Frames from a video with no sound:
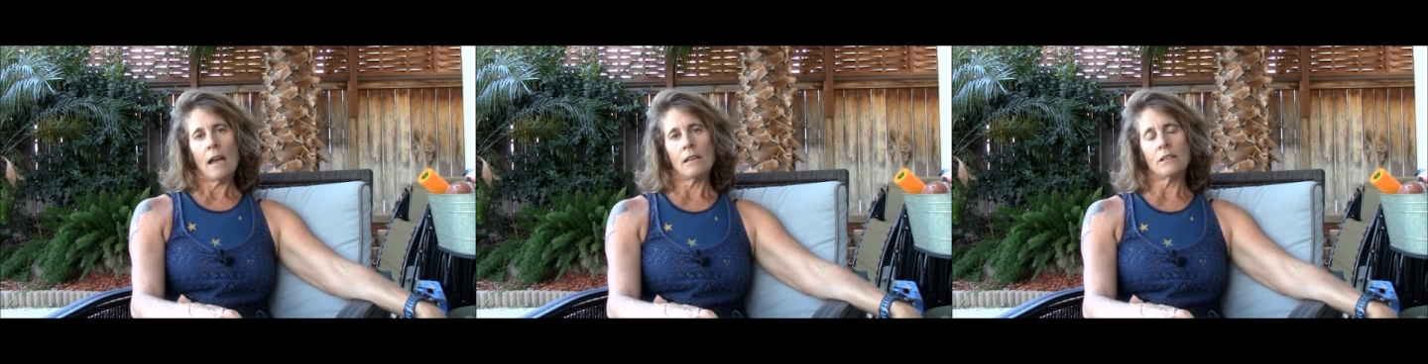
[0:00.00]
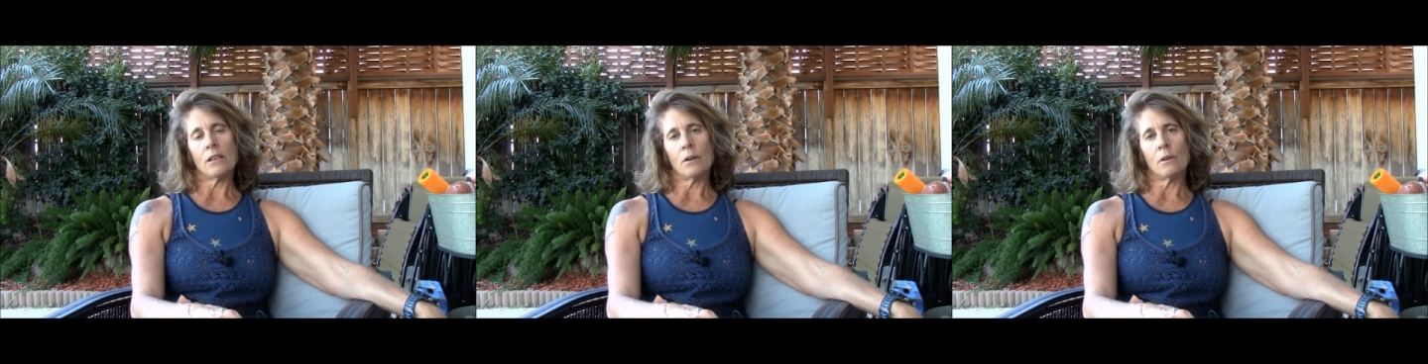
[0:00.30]
And
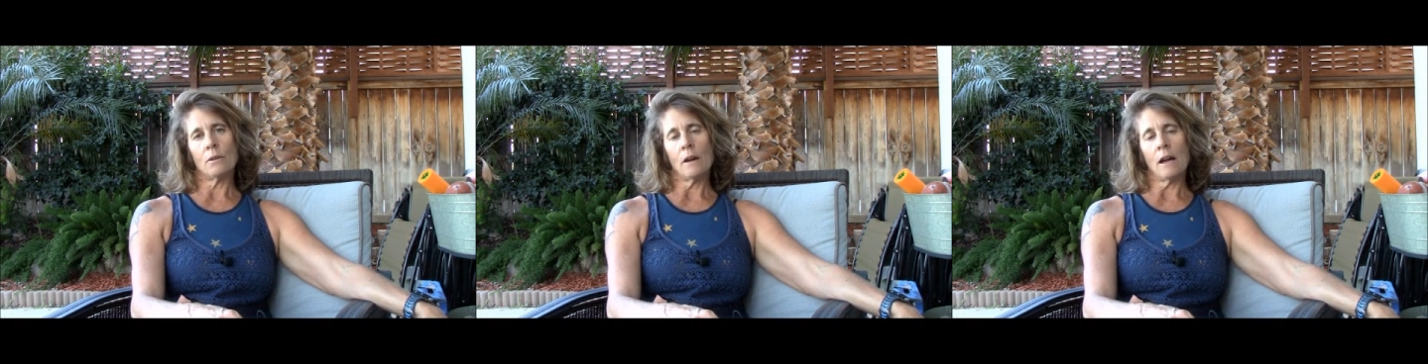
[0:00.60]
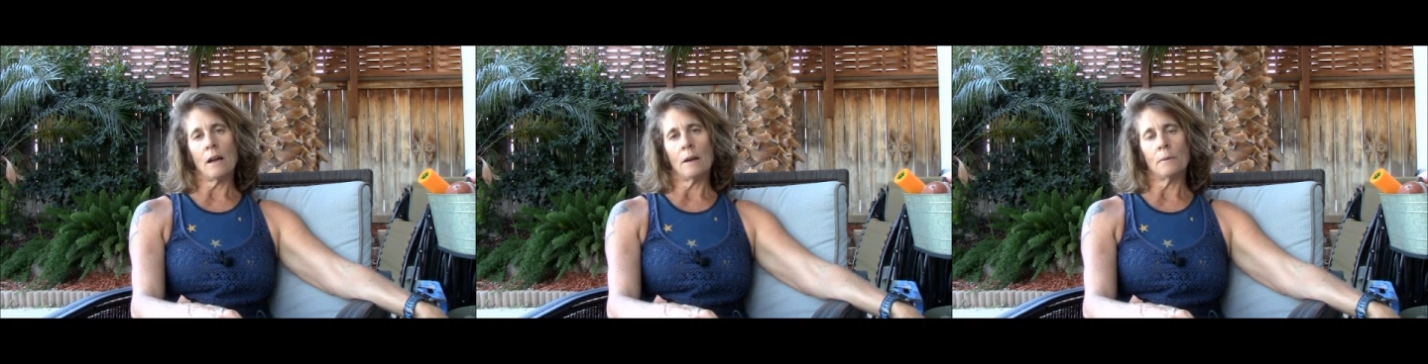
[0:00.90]
so
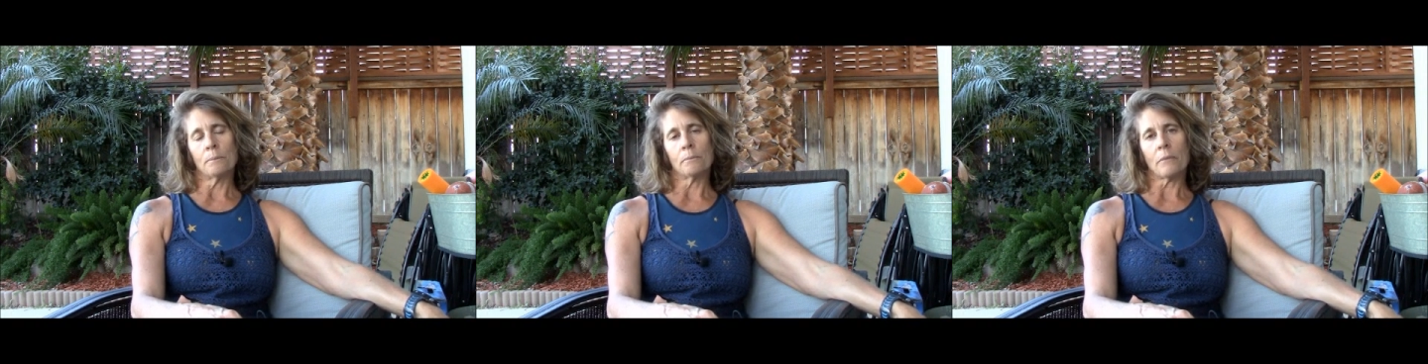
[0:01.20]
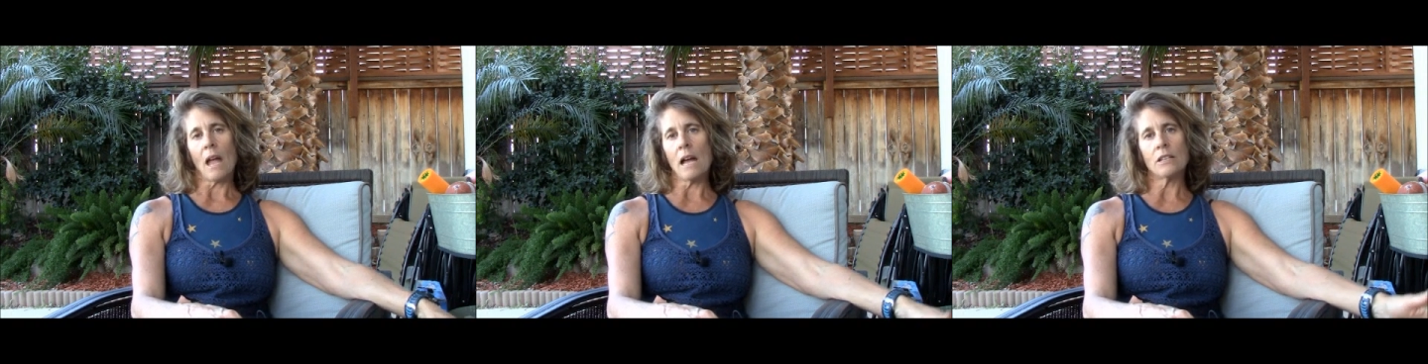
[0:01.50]

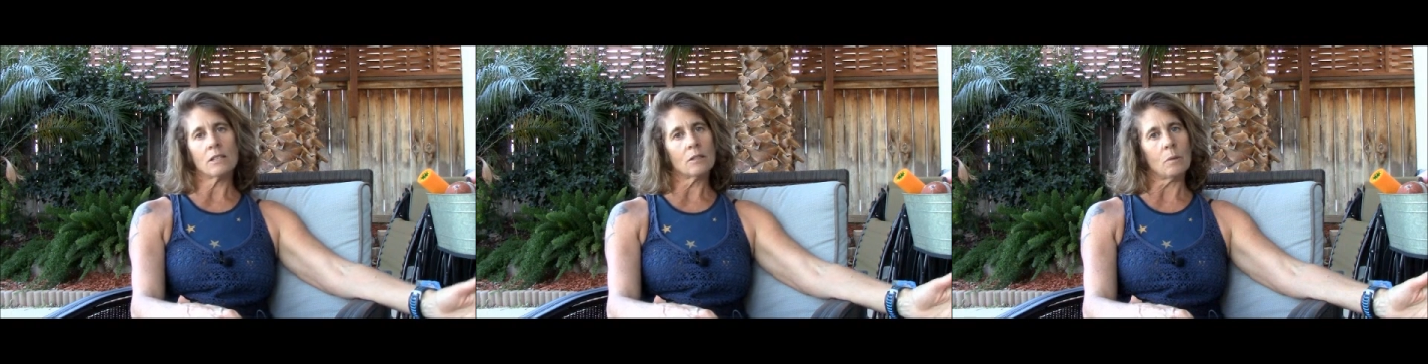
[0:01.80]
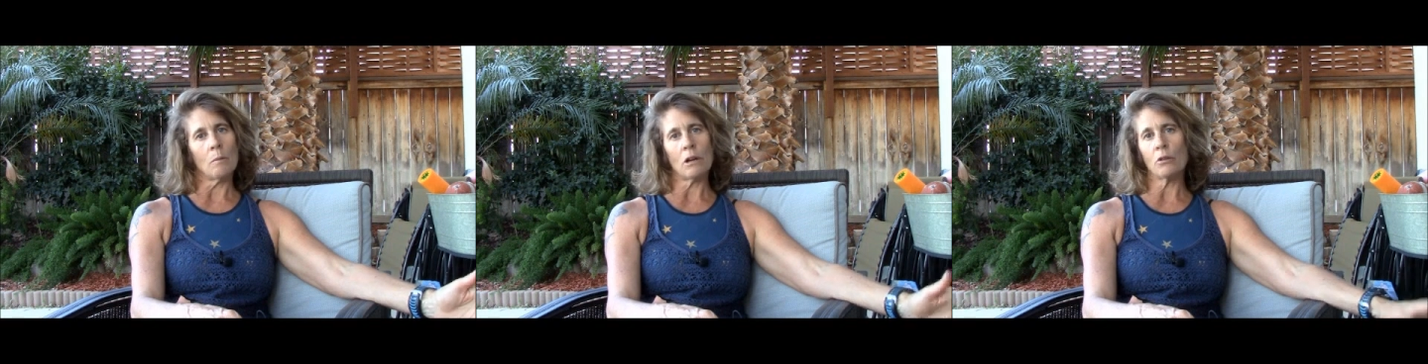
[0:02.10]
I'd
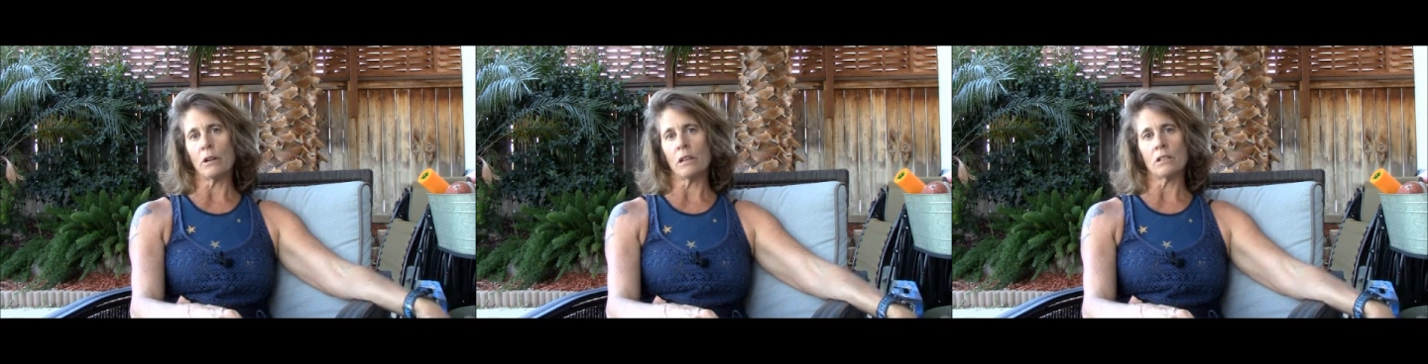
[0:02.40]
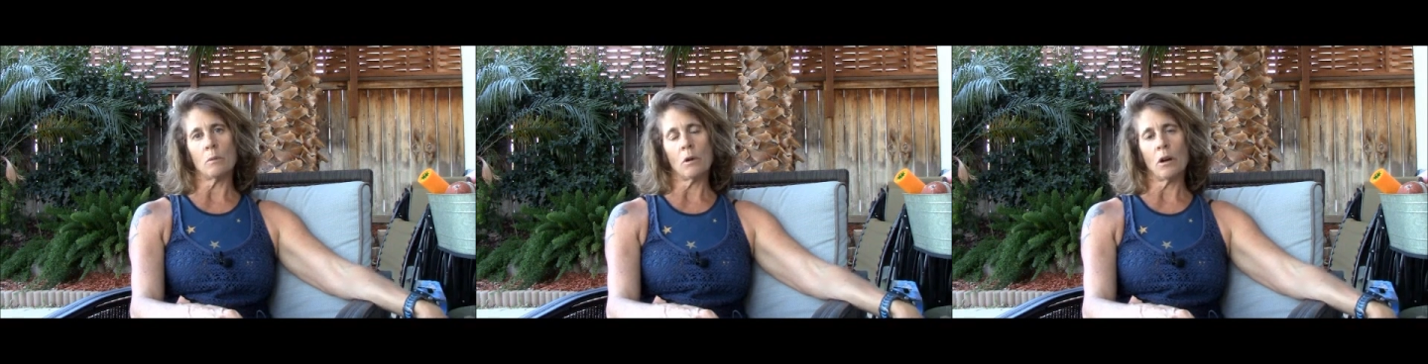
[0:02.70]
swum at Corona
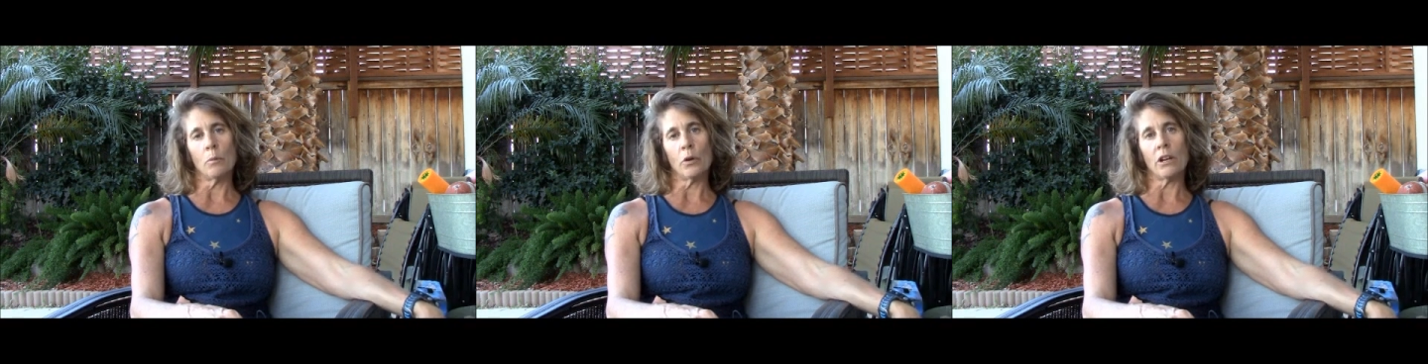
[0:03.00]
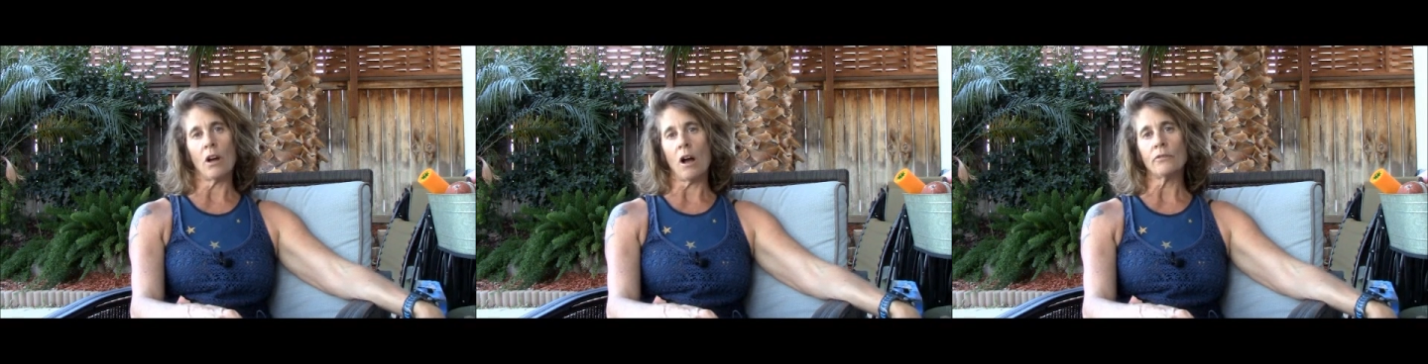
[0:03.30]
del Mar
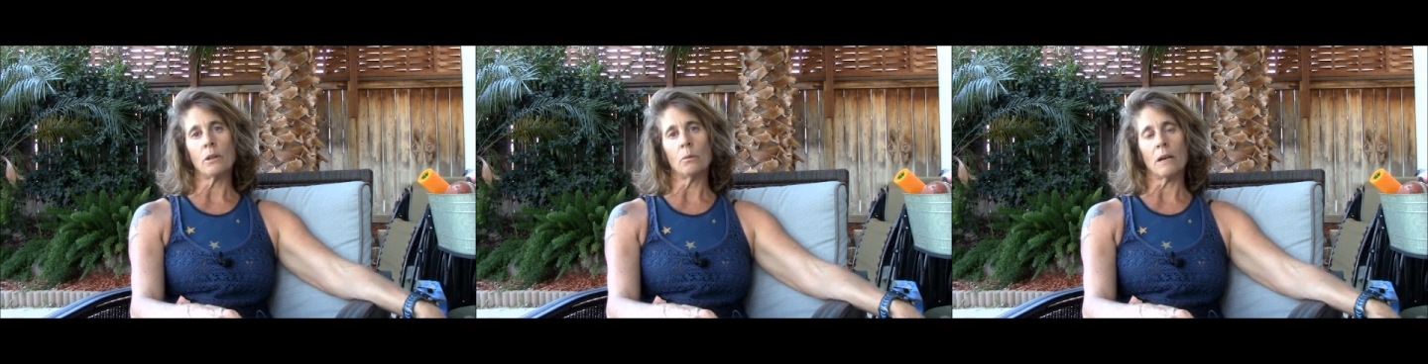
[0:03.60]
pretty often.